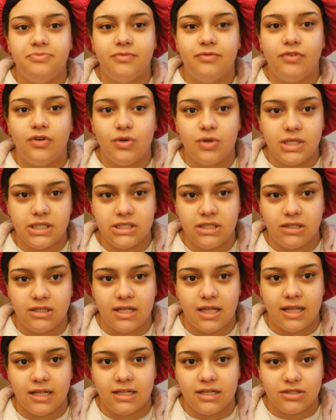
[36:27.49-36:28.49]
focus on
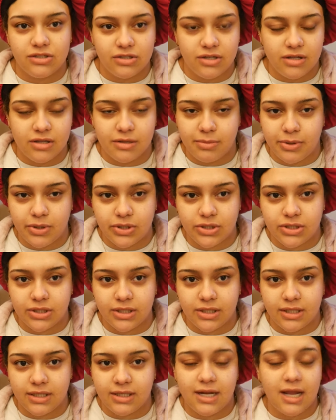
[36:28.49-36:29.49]
that, like there's another person,
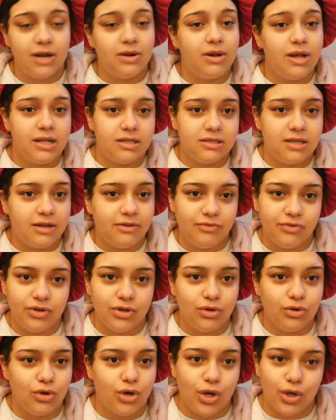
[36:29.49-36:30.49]
and I don't got time for
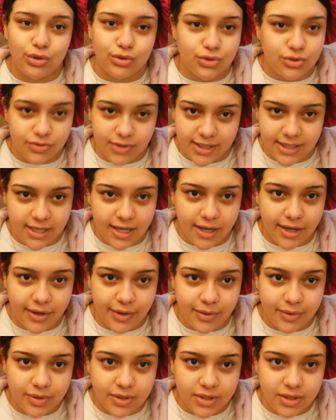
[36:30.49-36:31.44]
no ghosts right now.